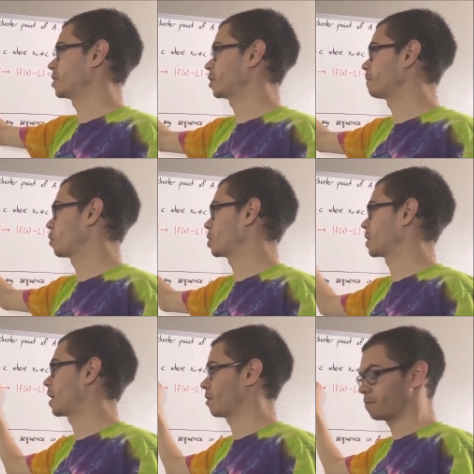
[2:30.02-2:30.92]
to converge
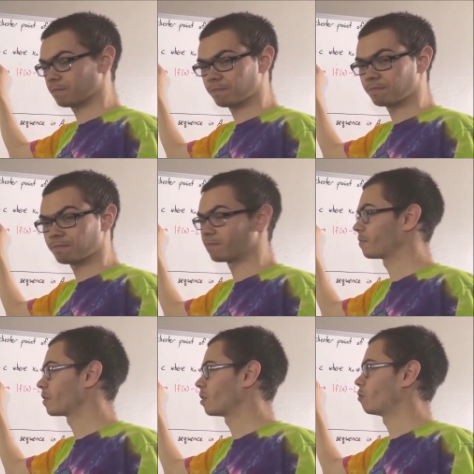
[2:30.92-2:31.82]
to L?
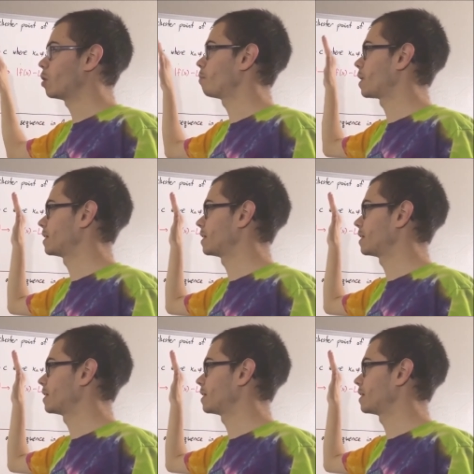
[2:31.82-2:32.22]
Well, by